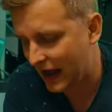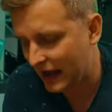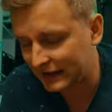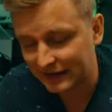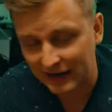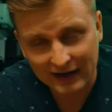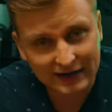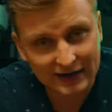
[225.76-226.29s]

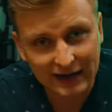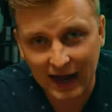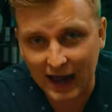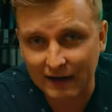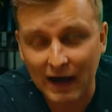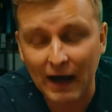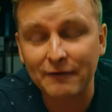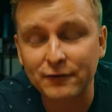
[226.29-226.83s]
and I, I
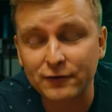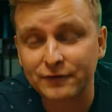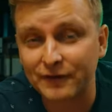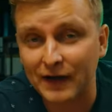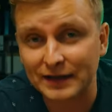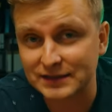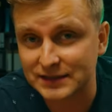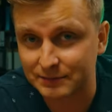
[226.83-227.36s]
have to
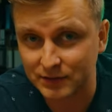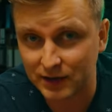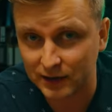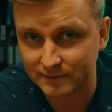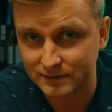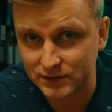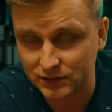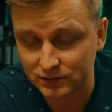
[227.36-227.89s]
find some
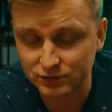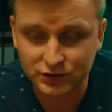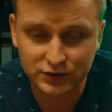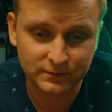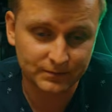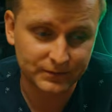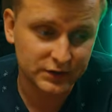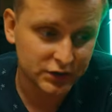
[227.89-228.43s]
kind of
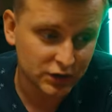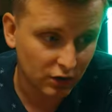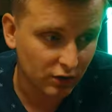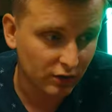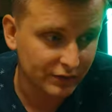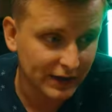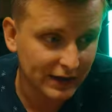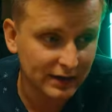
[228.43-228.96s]
solution.
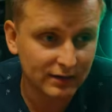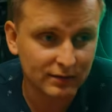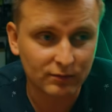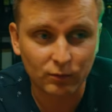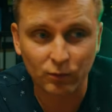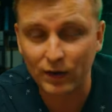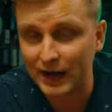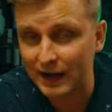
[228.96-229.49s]
So then
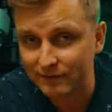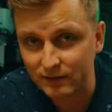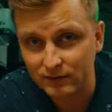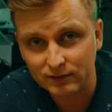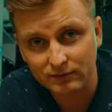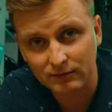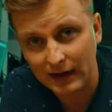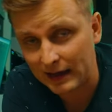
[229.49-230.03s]

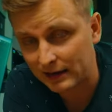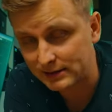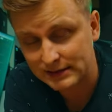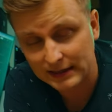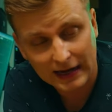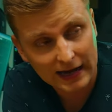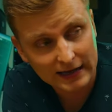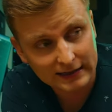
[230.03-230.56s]
whatever else
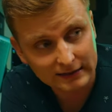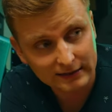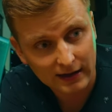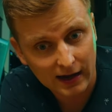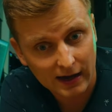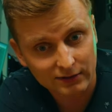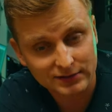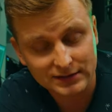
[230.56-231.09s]
I had in the
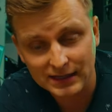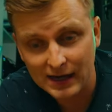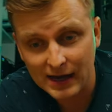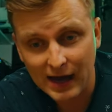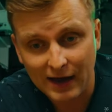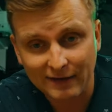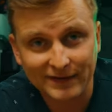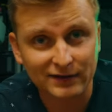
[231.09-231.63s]
house,
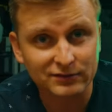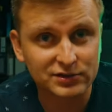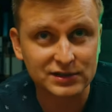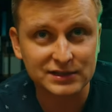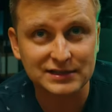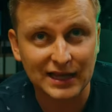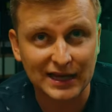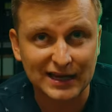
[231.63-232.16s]
I found
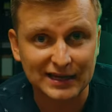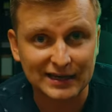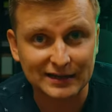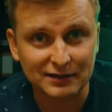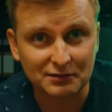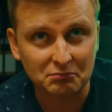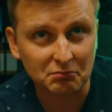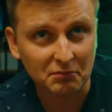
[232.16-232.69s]
just like a little